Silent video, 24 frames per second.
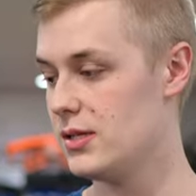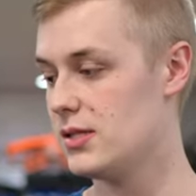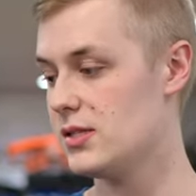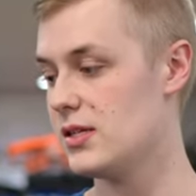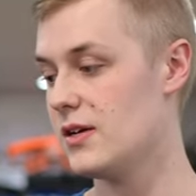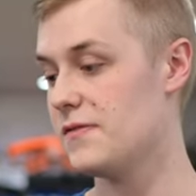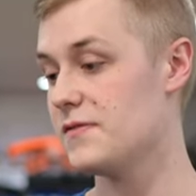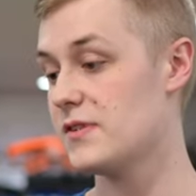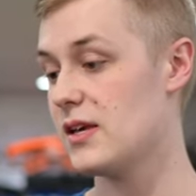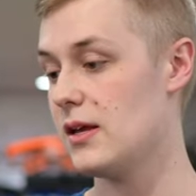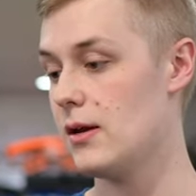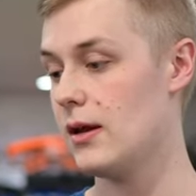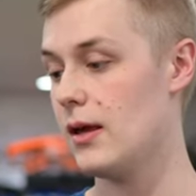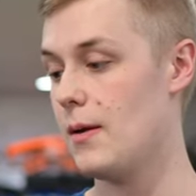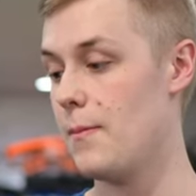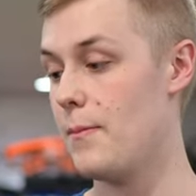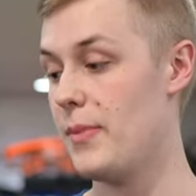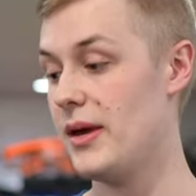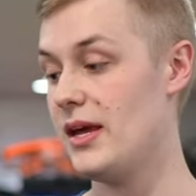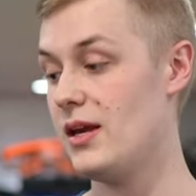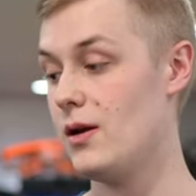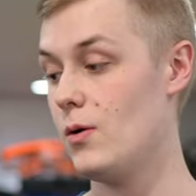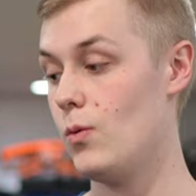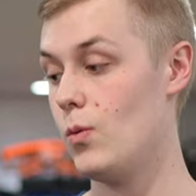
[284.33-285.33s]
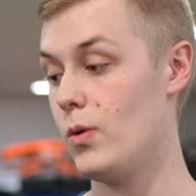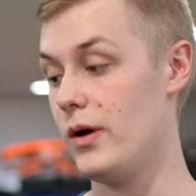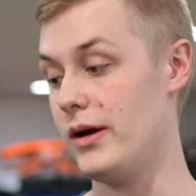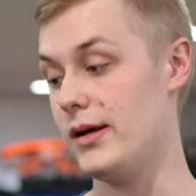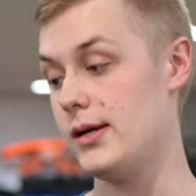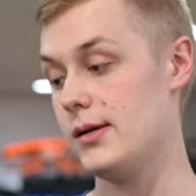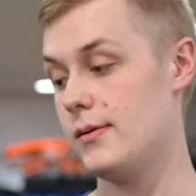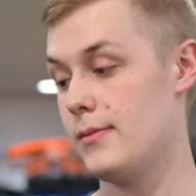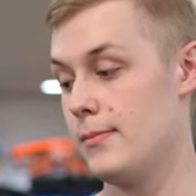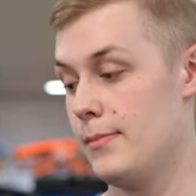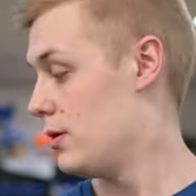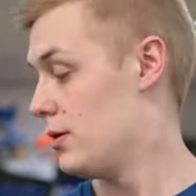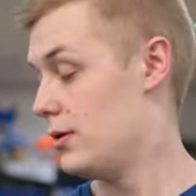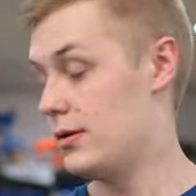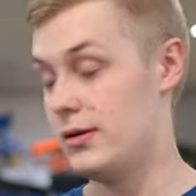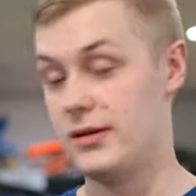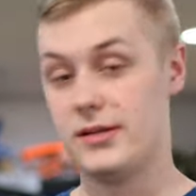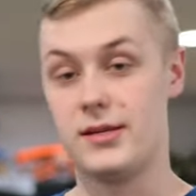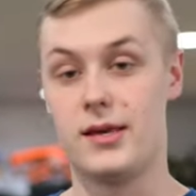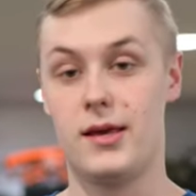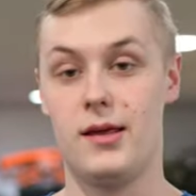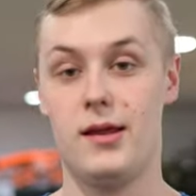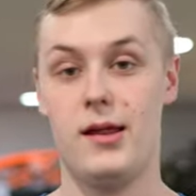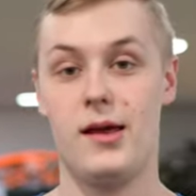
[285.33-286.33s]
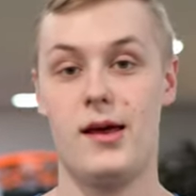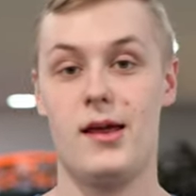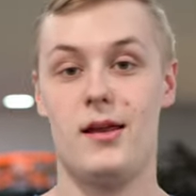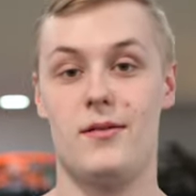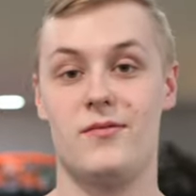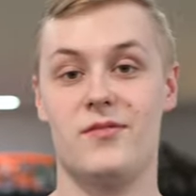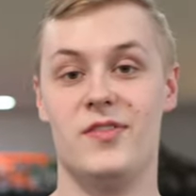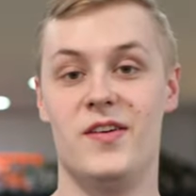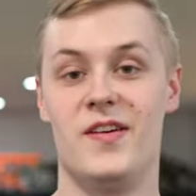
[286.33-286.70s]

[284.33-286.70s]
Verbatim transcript: of the stuff's gonna get painted white. Let's get at it.